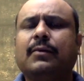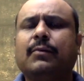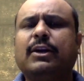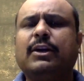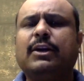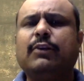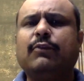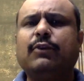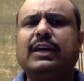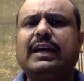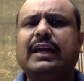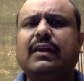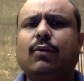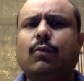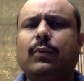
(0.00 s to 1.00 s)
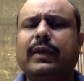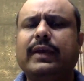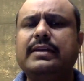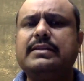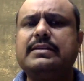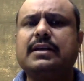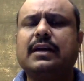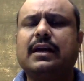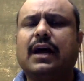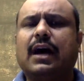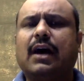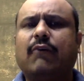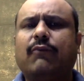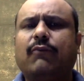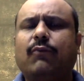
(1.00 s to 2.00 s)
But if you gain a weight
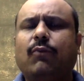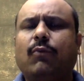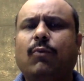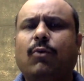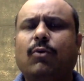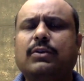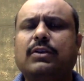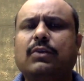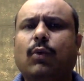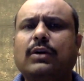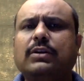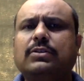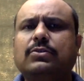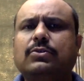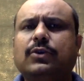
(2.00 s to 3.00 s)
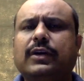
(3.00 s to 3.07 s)
of more than 1 to